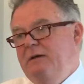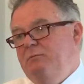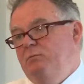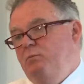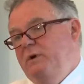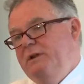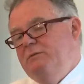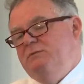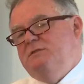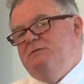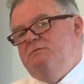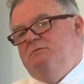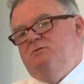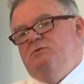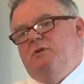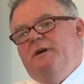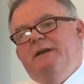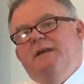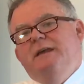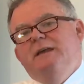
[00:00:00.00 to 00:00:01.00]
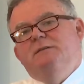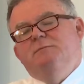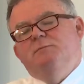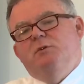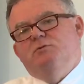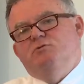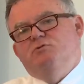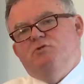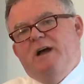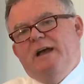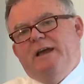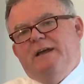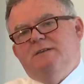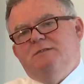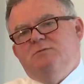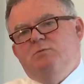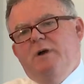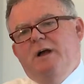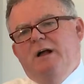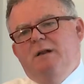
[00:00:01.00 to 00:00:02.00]
We'll try and keep them on track
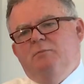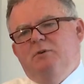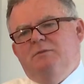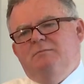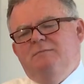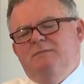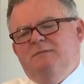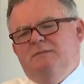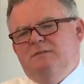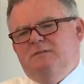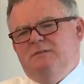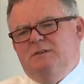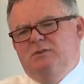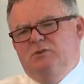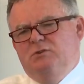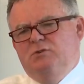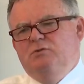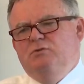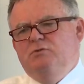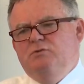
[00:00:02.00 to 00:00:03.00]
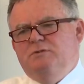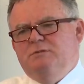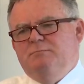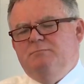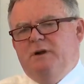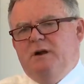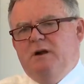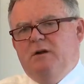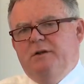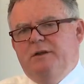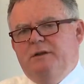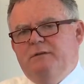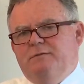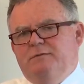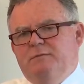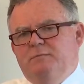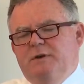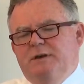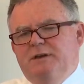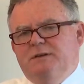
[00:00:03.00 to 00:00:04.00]
as well, but there's huge empowering
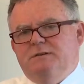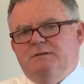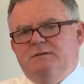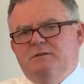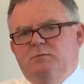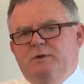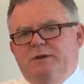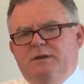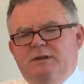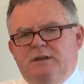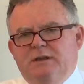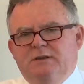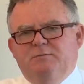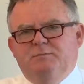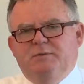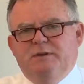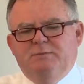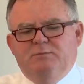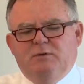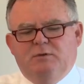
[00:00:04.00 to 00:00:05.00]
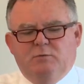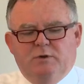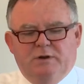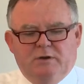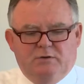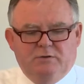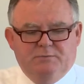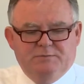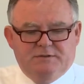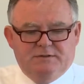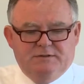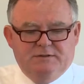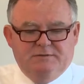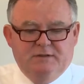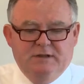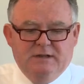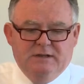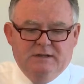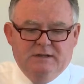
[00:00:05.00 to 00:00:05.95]
information that we can give people when it comes to